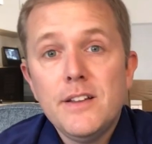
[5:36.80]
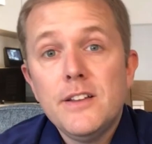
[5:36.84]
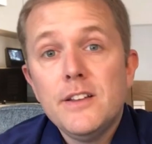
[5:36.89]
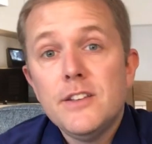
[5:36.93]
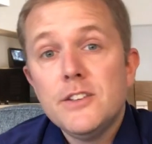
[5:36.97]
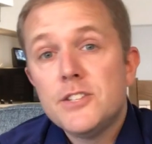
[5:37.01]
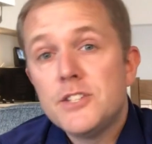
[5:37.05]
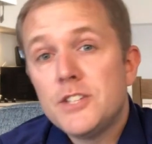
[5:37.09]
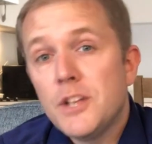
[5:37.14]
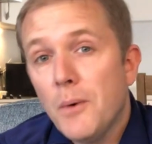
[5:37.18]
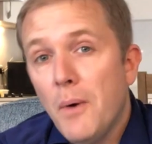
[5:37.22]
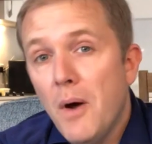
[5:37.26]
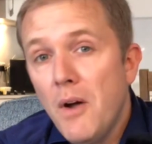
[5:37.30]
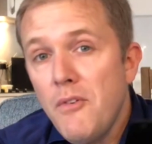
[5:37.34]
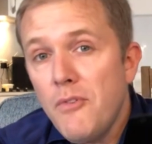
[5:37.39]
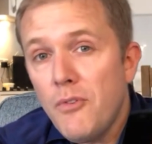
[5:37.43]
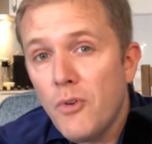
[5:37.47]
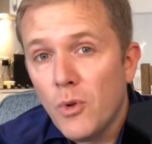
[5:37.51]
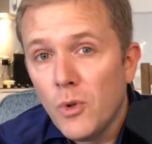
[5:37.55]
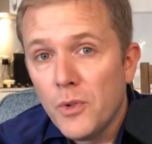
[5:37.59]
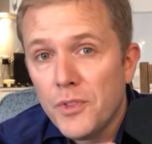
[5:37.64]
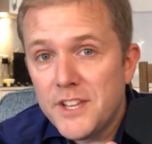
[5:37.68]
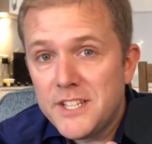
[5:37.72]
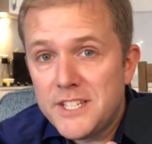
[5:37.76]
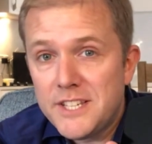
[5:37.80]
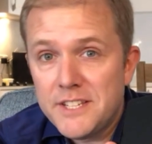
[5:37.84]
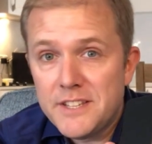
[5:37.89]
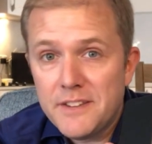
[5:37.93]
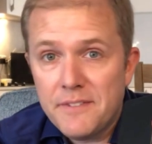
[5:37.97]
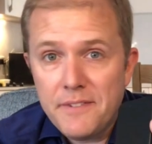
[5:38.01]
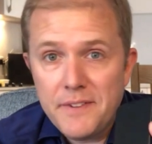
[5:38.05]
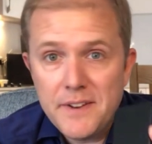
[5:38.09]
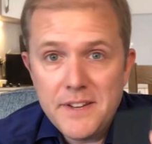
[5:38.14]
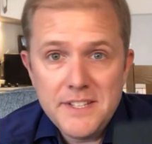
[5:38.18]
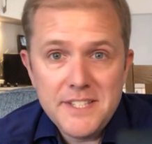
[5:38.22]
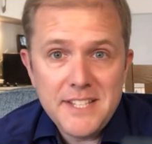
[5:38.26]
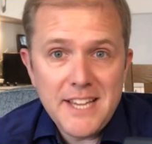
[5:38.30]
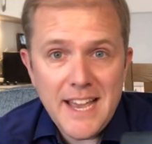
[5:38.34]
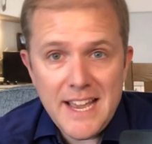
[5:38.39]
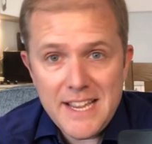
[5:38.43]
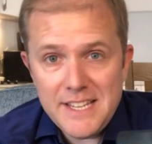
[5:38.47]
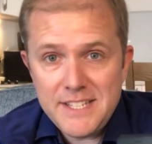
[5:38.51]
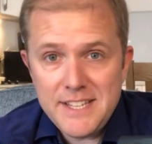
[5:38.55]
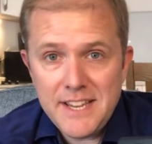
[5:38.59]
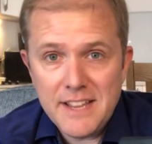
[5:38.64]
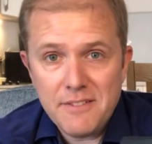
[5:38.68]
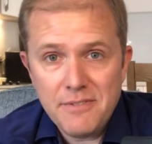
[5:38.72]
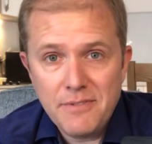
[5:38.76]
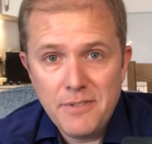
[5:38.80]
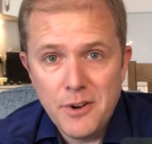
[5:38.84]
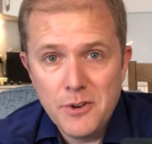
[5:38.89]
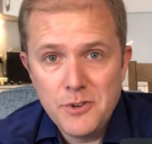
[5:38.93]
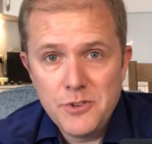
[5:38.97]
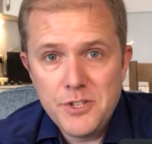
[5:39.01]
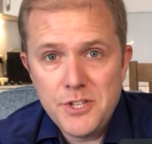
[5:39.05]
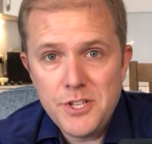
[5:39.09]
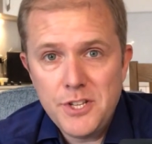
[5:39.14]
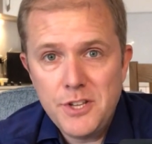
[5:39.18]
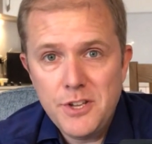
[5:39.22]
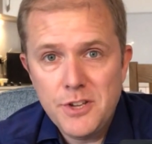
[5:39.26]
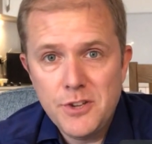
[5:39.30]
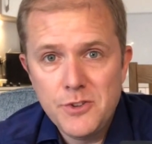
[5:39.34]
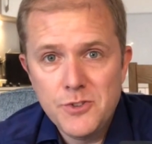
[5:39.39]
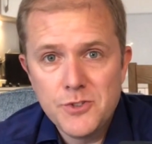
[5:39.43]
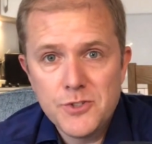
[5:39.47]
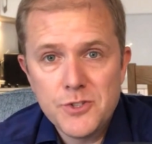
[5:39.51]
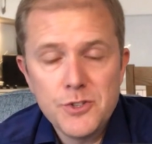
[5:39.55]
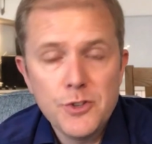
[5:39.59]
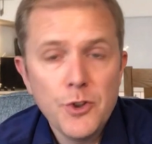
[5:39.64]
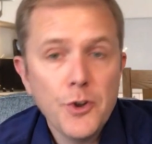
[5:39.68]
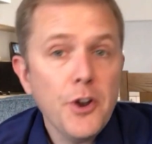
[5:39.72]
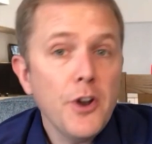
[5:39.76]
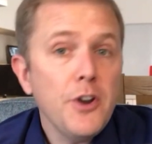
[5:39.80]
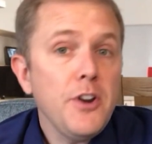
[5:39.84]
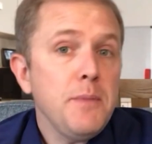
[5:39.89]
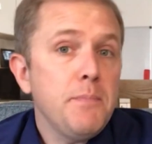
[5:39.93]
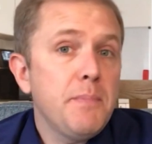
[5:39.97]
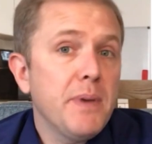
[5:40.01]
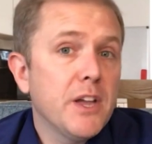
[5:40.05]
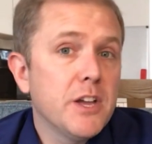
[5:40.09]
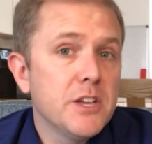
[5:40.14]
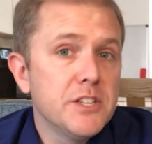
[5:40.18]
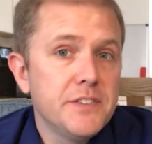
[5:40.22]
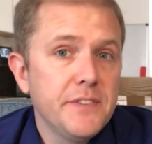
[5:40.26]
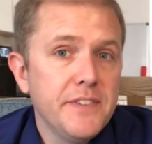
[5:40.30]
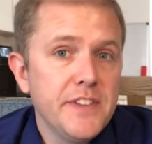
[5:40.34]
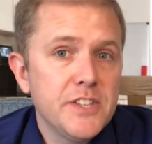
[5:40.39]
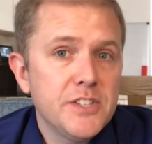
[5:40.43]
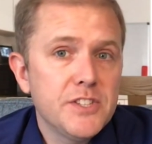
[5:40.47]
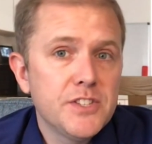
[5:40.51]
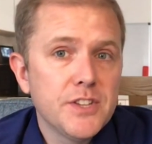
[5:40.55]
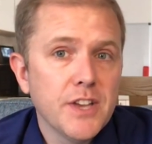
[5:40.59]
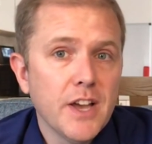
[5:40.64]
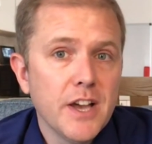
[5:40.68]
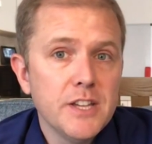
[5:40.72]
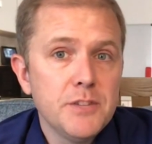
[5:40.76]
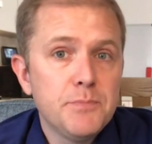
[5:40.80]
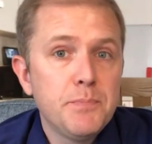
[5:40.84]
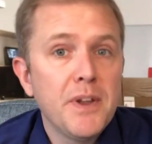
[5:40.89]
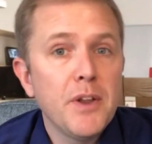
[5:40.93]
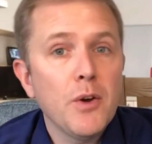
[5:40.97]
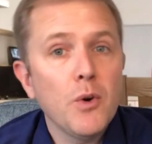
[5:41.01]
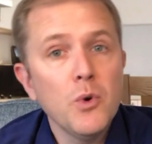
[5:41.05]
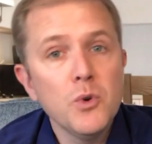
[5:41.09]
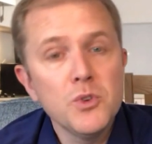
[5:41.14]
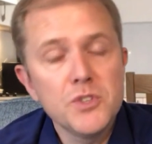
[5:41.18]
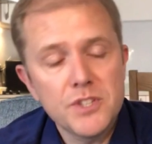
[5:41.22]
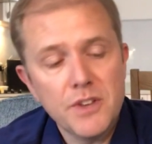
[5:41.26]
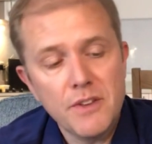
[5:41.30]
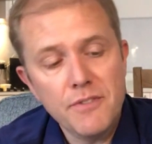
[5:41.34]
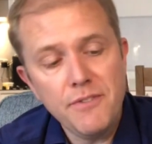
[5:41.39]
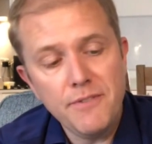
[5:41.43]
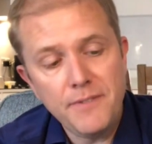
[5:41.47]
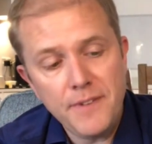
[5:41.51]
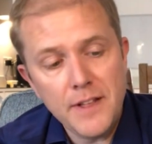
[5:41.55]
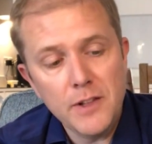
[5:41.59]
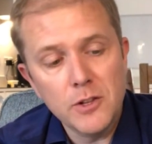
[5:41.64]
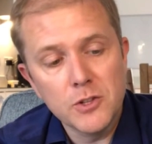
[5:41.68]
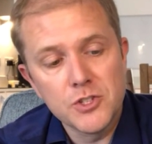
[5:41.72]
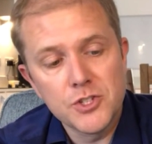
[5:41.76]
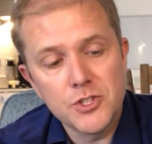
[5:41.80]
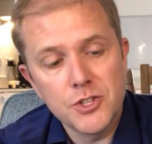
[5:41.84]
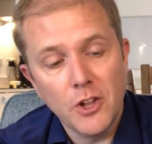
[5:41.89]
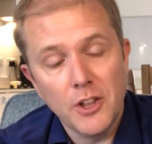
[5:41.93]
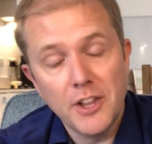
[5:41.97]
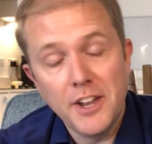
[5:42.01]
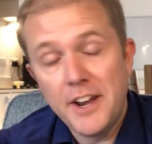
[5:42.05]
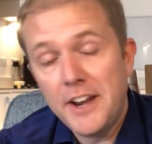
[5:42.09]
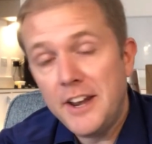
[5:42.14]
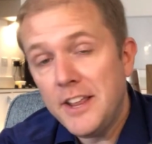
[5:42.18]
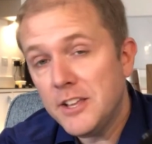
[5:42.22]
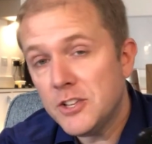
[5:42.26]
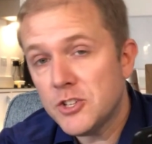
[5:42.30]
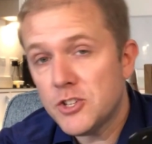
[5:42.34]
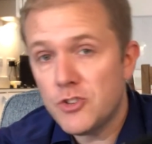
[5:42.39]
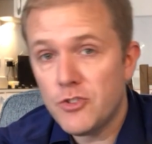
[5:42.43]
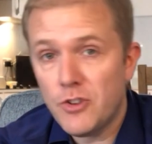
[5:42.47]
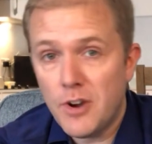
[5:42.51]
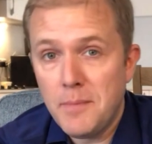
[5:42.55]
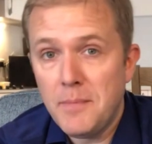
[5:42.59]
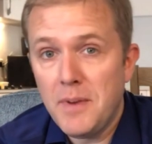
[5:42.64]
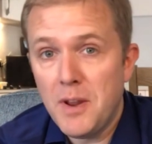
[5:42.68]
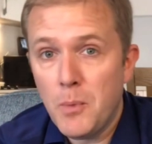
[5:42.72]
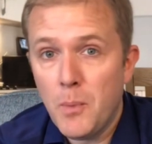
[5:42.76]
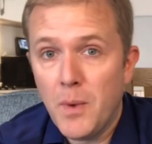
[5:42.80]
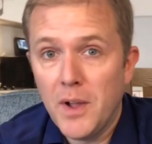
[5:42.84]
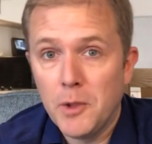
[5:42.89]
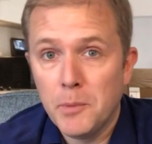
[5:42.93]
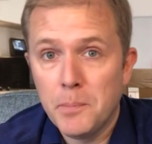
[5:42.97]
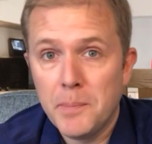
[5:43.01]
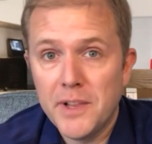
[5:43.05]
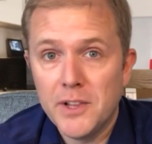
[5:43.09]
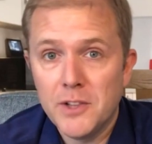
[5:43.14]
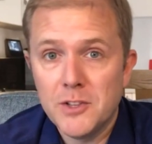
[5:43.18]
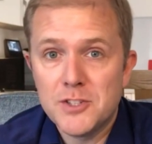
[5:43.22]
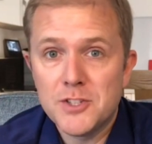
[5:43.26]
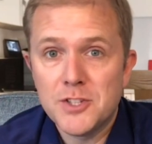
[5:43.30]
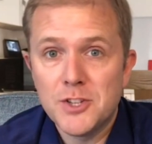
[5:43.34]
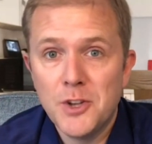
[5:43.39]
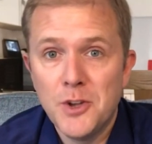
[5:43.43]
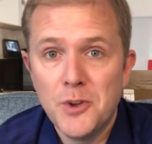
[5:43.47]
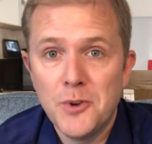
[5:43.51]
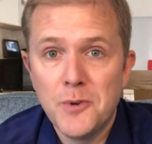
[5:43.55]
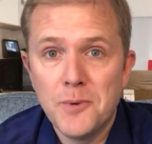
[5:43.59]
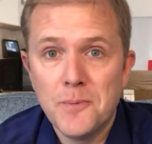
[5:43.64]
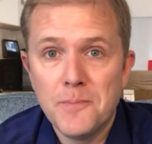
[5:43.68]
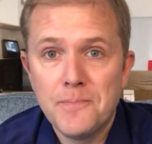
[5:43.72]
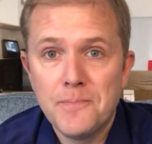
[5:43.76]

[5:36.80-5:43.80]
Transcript: So overall, this is a fantastic phone to use, not only because of its size, but it also feels solid and extremely well built too.